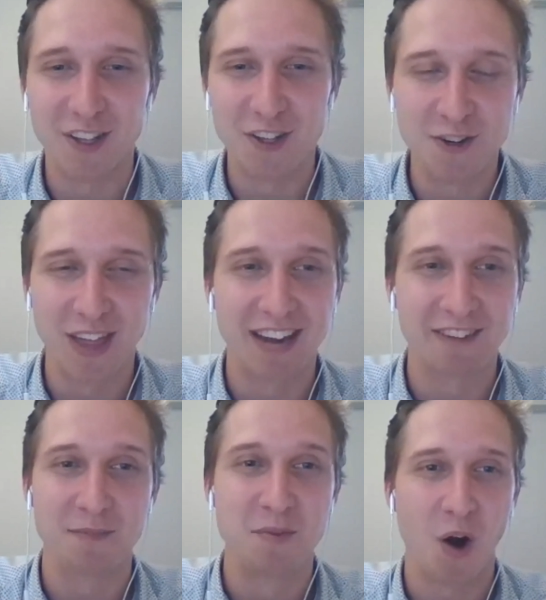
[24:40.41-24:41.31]
You
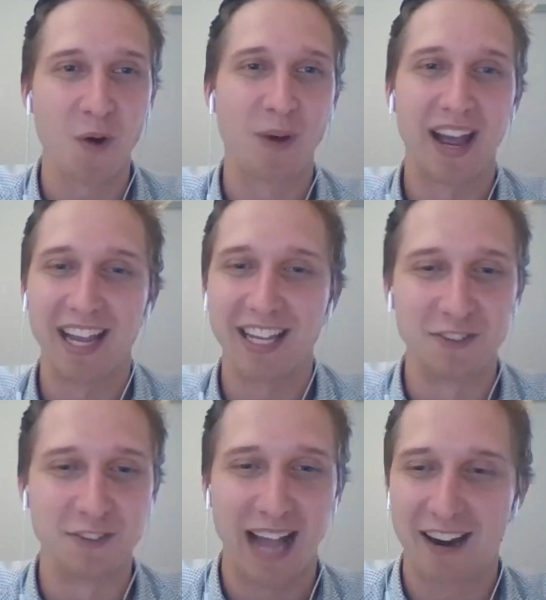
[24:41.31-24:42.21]
then from Norway,
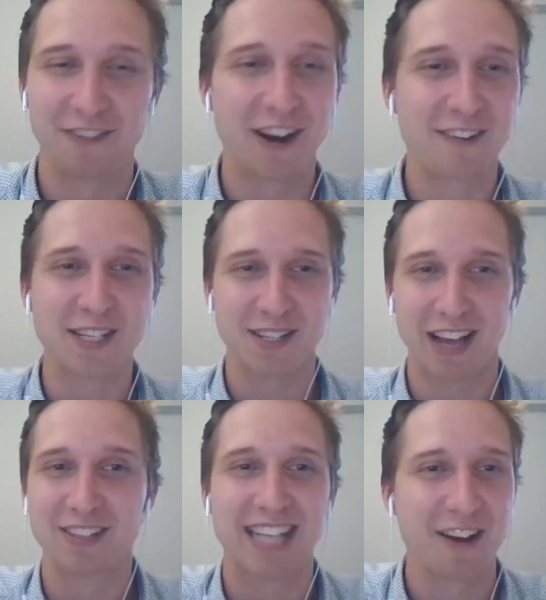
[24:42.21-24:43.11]
you had
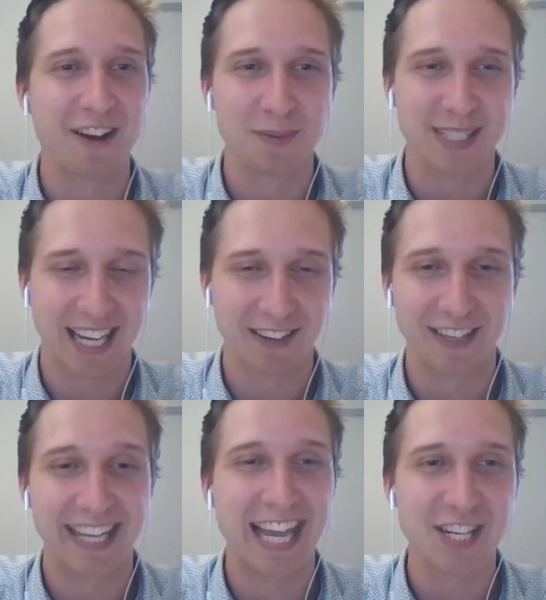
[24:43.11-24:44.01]
that was kind of almost like a
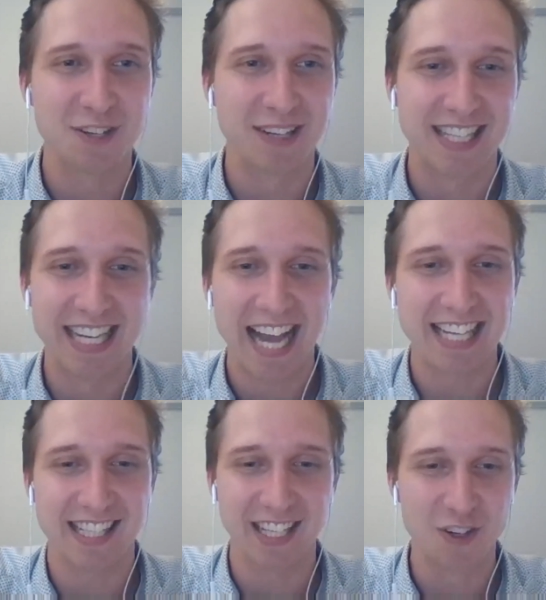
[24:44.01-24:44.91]
vacation, because the
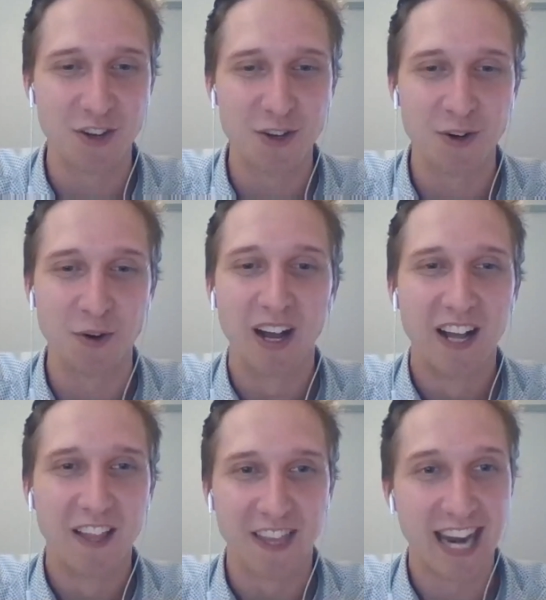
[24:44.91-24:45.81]
next thing you knew,
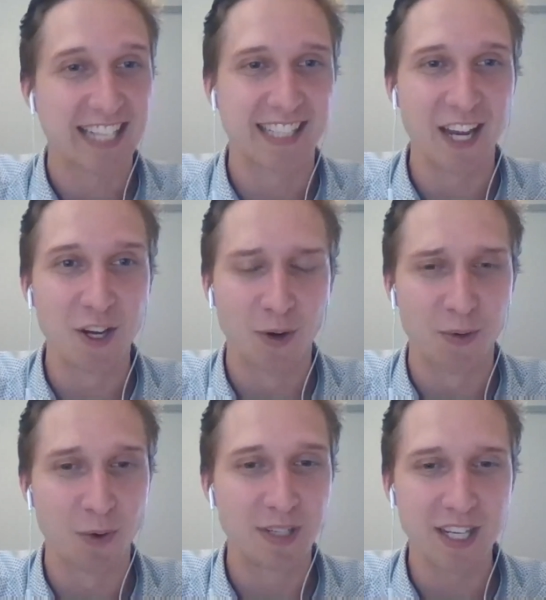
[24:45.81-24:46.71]
the next day you
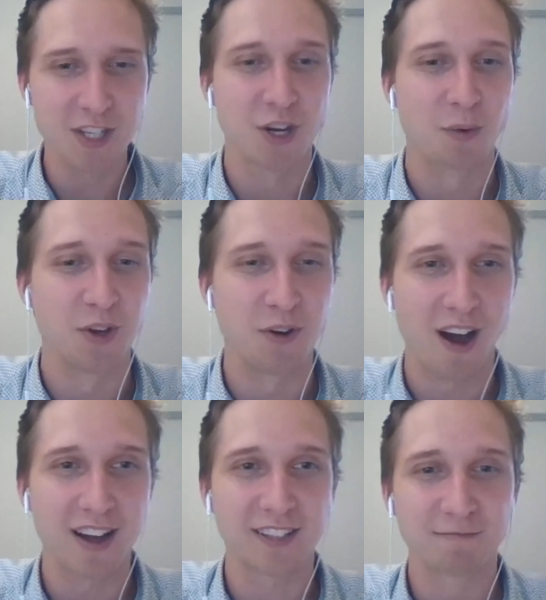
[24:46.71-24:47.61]
were in Rhodesia, were you
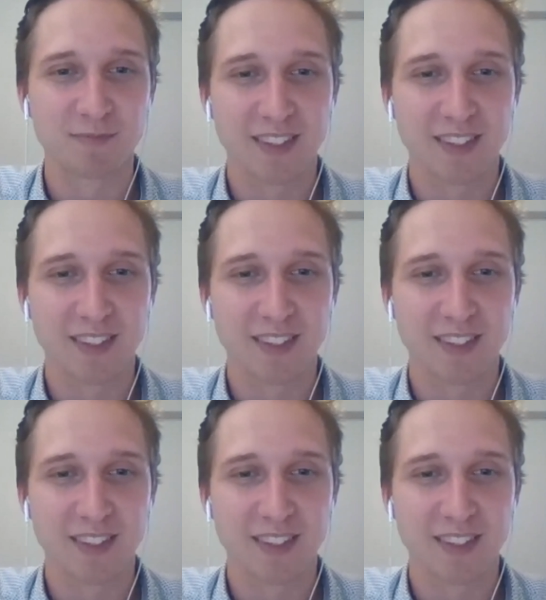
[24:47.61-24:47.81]
not?